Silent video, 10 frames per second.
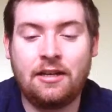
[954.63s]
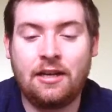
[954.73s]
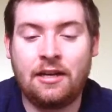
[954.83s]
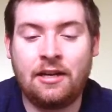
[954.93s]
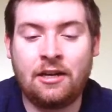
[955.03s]

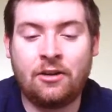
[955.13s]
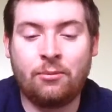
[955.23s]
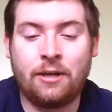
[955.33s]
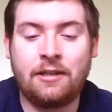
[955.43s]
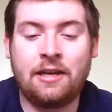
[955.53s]
And now
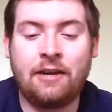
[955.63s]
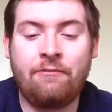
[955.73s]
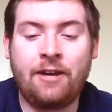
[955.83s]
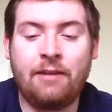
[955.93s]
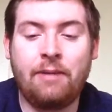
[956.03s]
my top
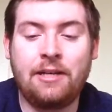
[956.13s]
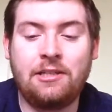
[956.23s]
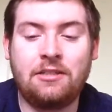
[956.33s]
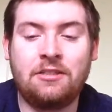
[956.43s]
five matches of